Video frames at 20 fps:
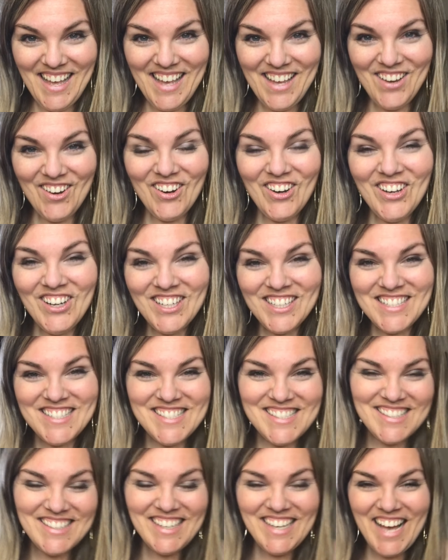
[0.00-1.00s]

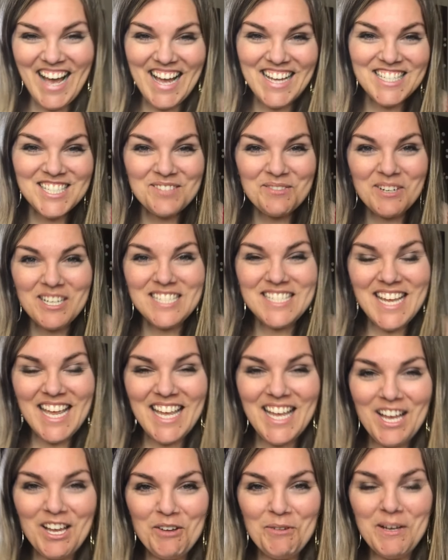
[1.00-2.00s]
girls! I just want to
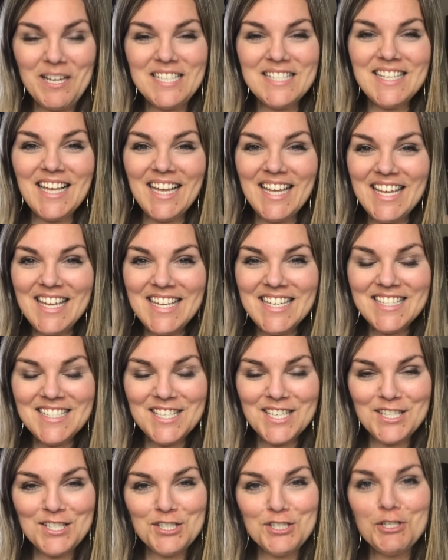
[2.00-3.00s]
take a quick second
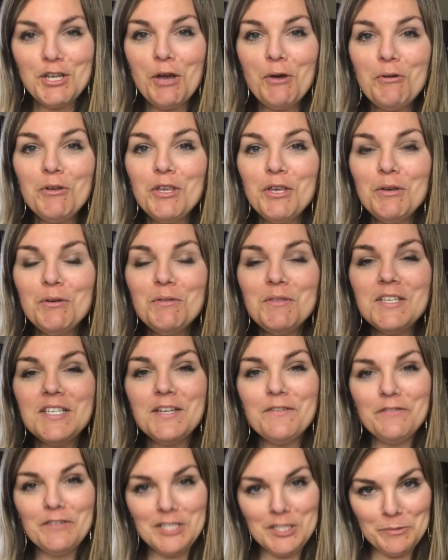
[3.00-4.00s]
to show you the
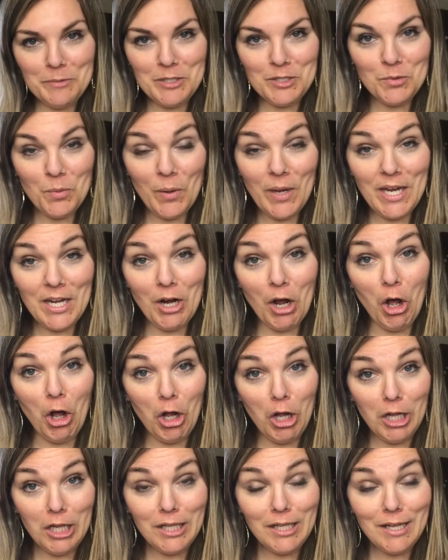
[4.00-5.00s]
difference between
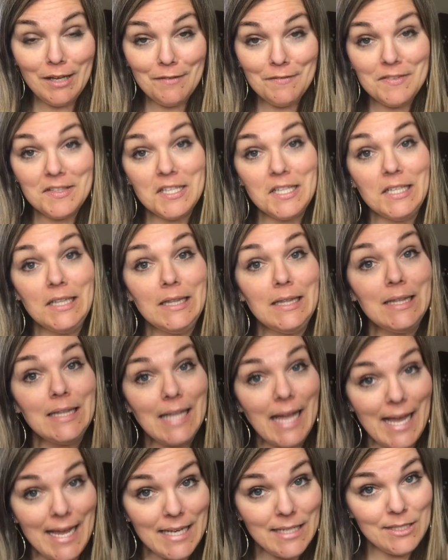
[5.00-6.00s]
all of the
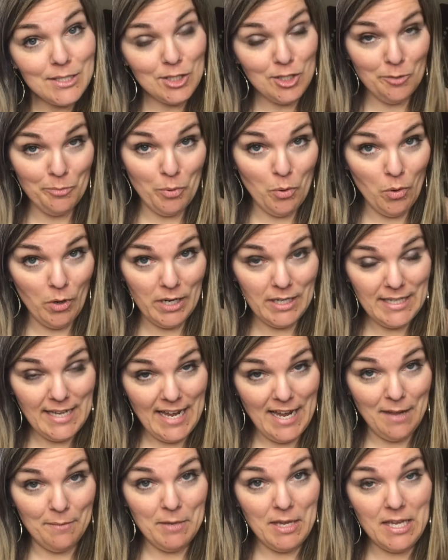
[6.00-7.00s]
light support
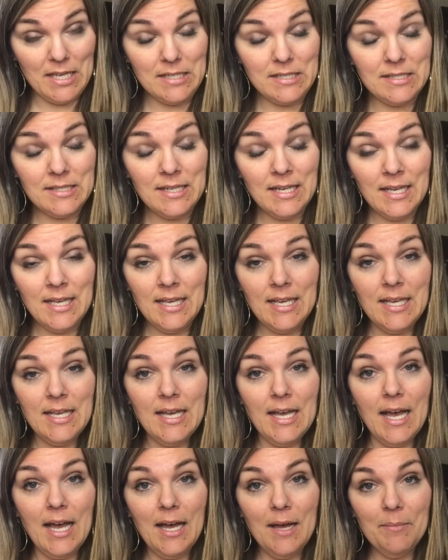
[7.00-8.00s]
camis
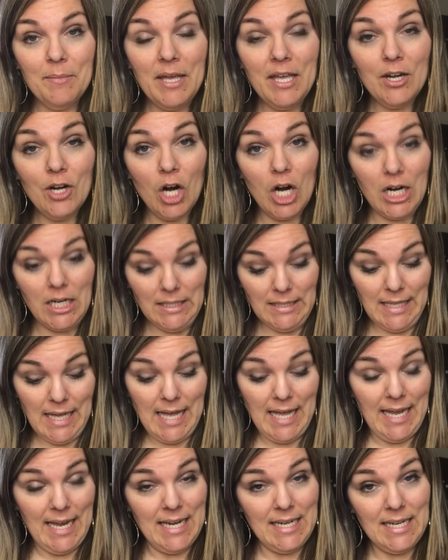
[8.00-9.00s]
in our
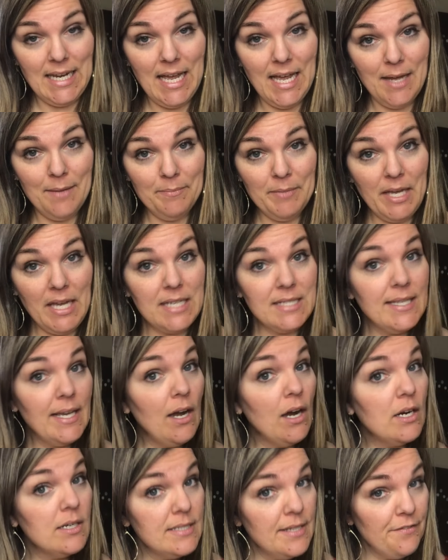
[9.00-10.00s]
line because they
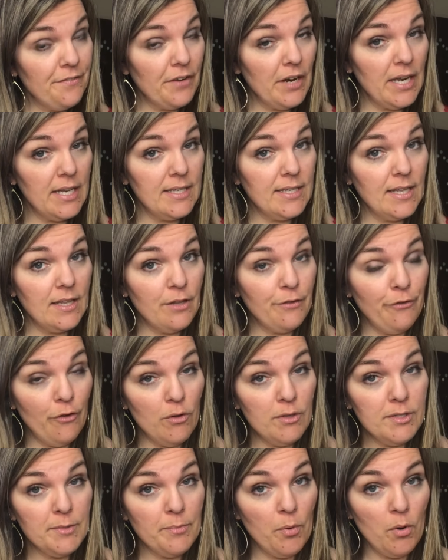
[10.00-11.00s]
are different than the
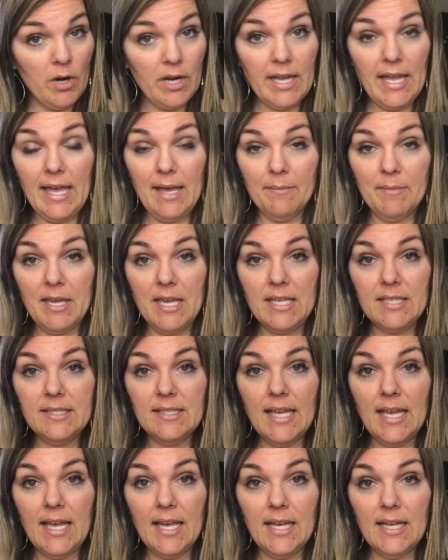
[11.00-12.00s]
full support camis.
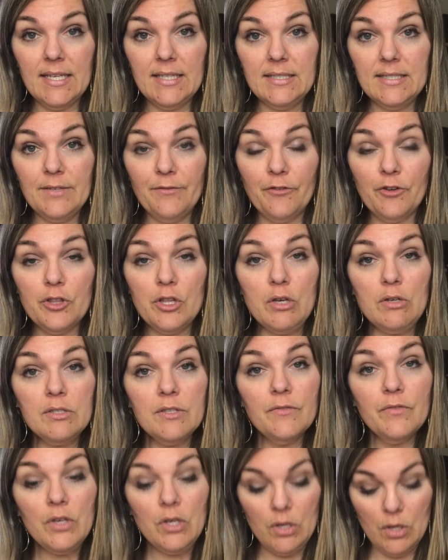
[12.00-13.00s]
And for those
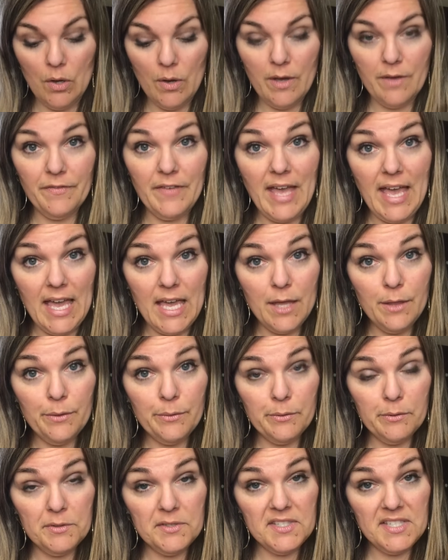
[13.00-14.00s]
of you who have A
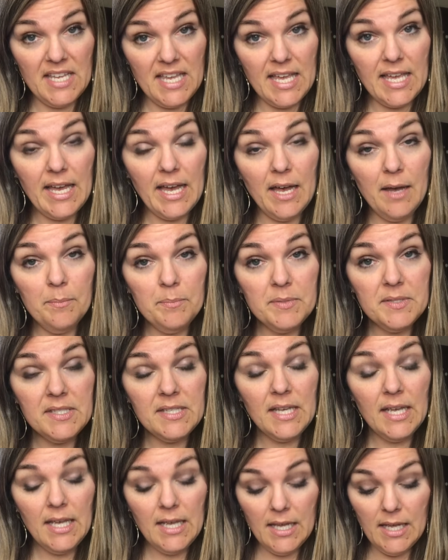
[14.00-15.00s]
through C
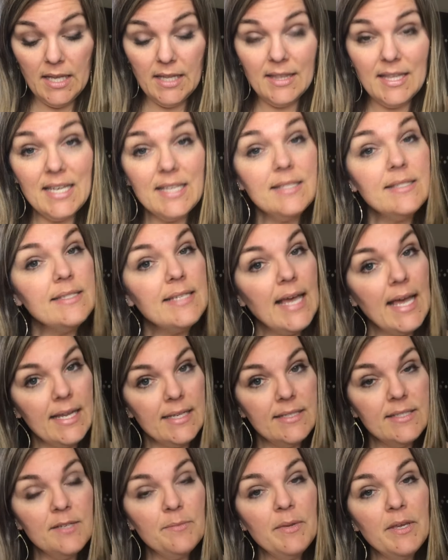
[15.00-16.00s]
cups, these
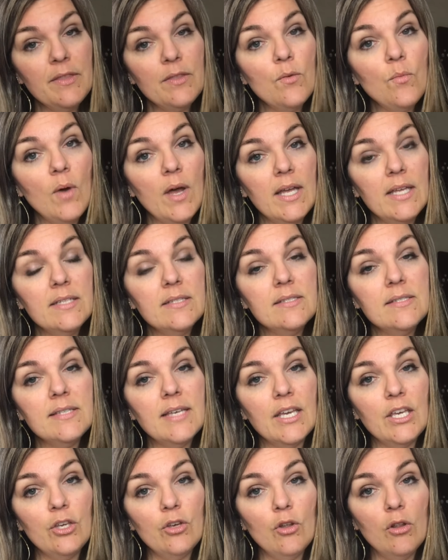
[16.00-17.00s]
tend to be the ones
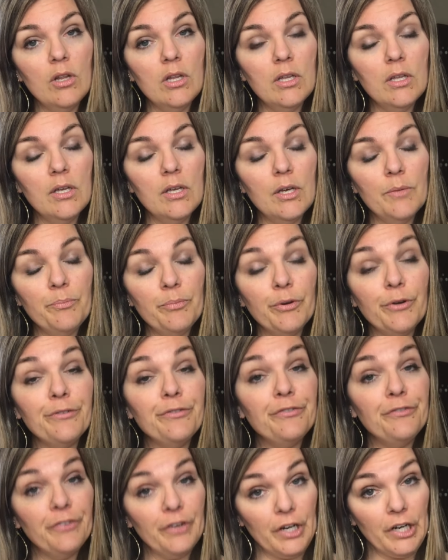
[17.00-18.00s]
that you'll
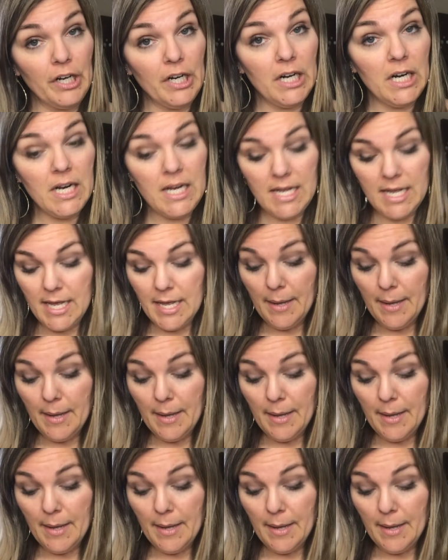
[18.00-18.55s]
prefer.